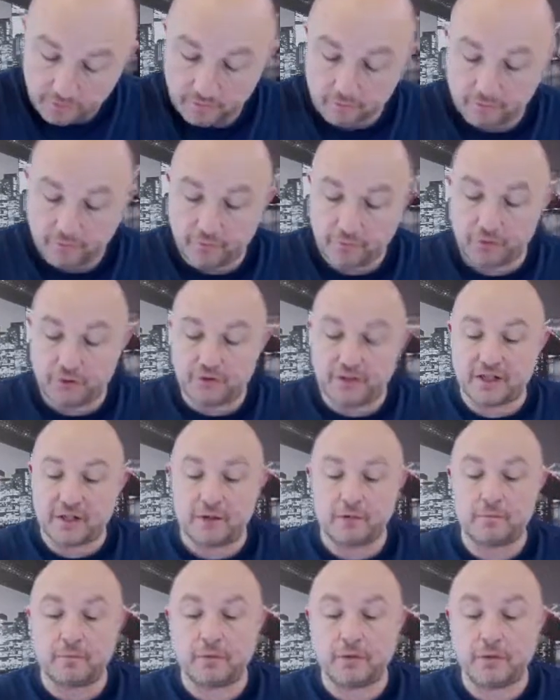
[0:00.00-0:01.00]
for the
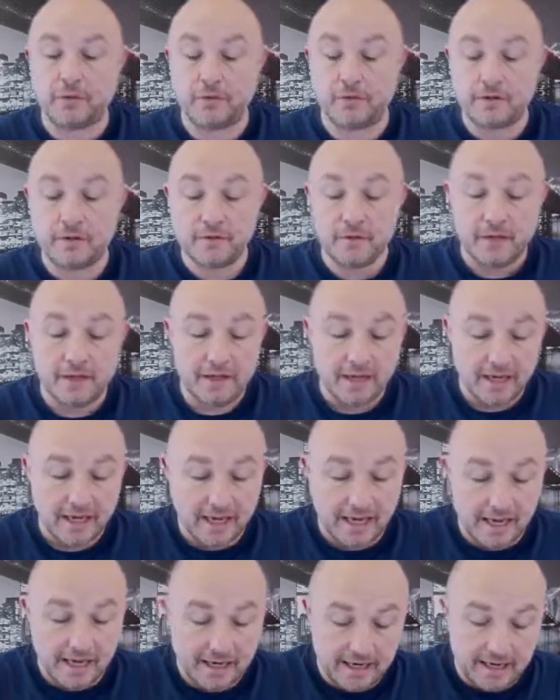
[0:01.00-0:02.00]
second point.
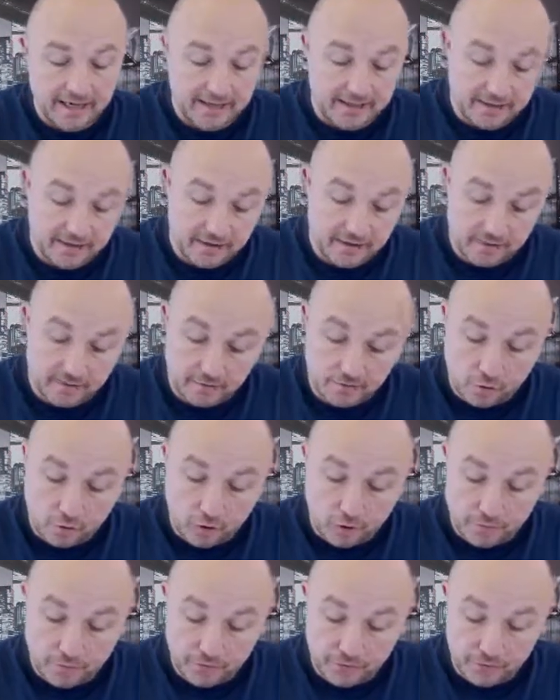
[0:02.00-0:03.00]
And let's
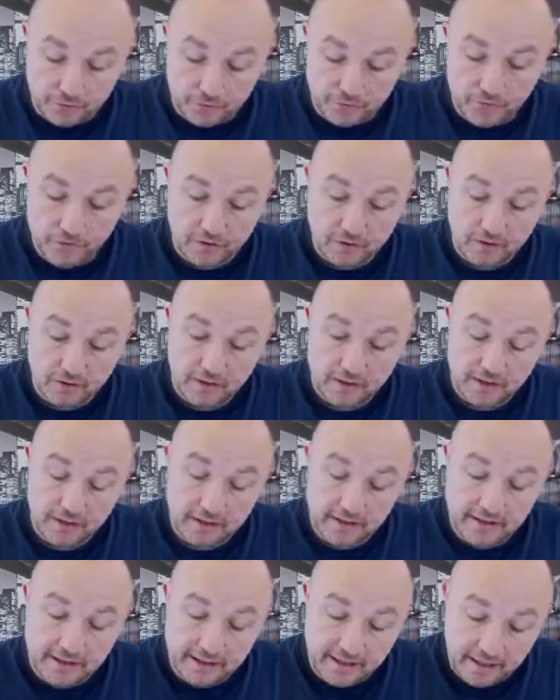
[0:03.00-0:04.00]
compute
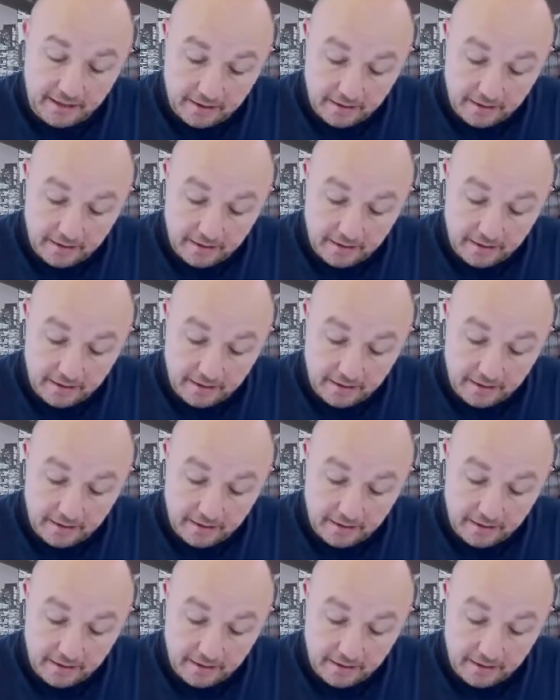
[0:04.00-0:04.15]
the